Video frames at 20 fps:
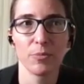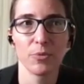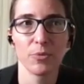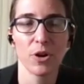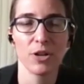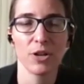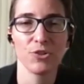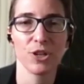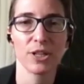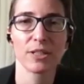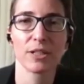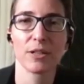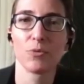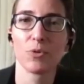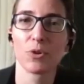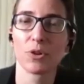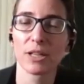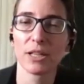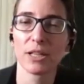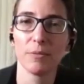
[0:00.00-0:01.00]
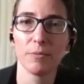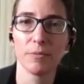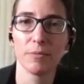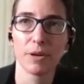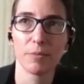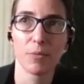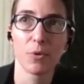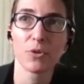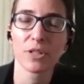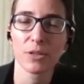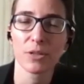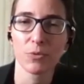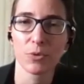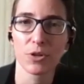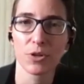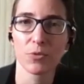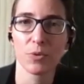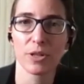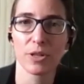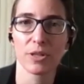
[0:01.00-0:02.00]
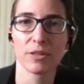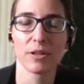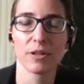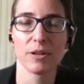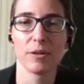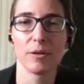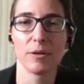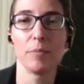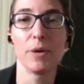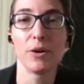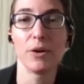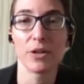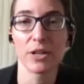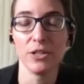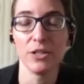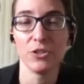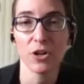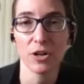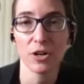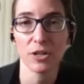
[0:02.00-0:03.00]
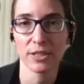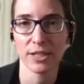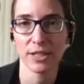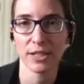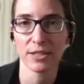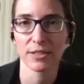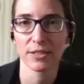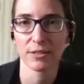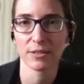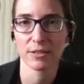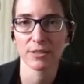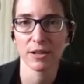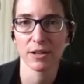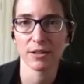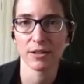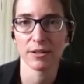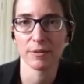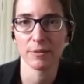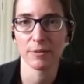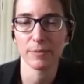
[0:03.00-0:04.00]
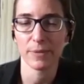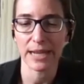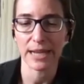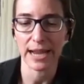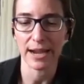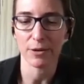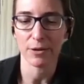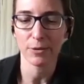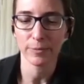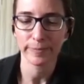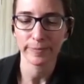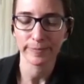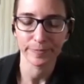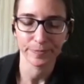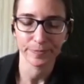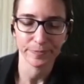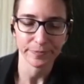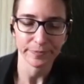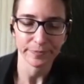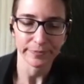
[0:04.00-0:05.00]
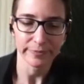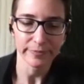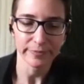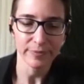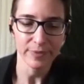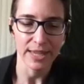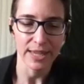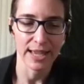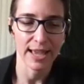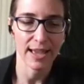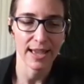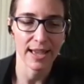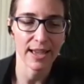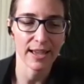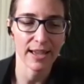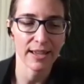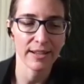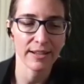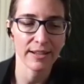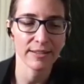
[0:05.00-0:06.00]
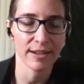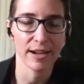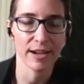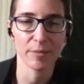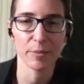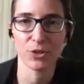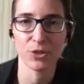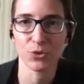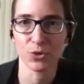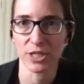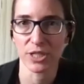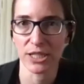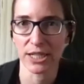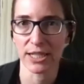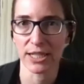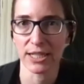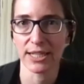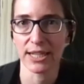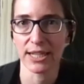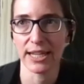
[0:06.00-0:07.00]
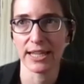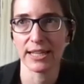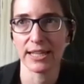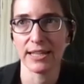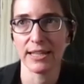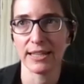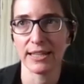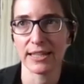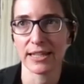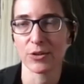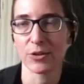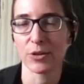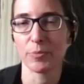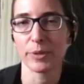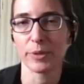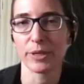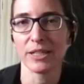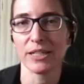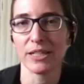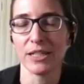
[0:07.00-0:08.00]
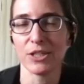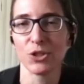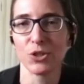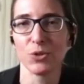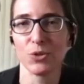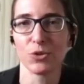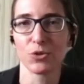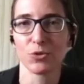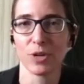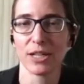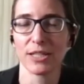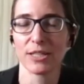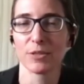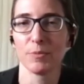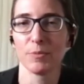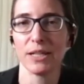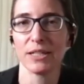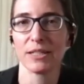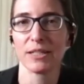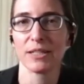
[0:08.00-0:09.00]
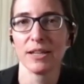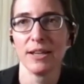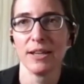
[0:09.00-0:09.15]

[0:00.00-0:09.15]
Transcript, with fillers: project. I work the, mostly work with uh, American dog ticks uh, mm-hmm. now, and I'm interested in their ability to transmit